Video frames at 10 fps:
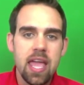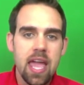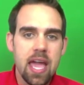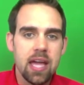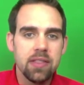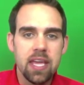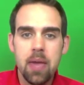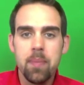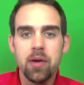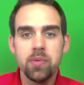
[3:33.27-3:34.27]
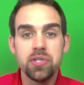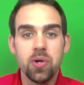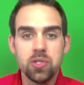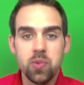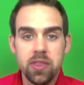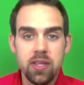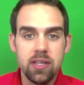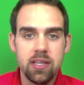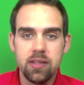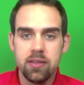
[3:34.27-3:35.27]
And they get better results with
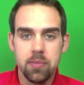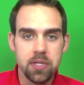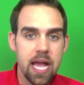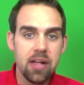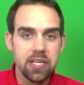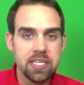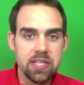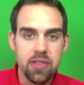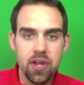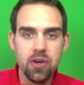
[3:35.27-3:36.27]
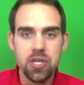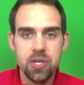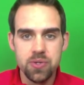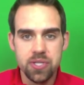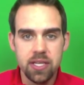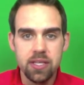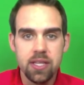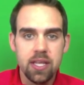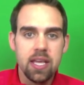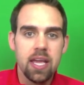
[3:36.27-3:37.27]
the modalities that they're using
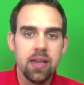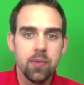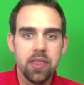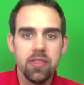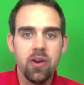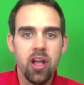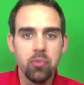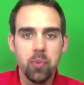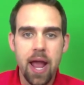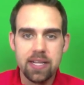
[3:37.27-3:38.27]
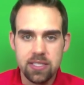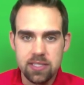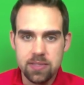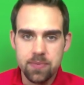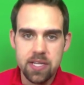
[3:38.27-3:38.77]
within their health practice.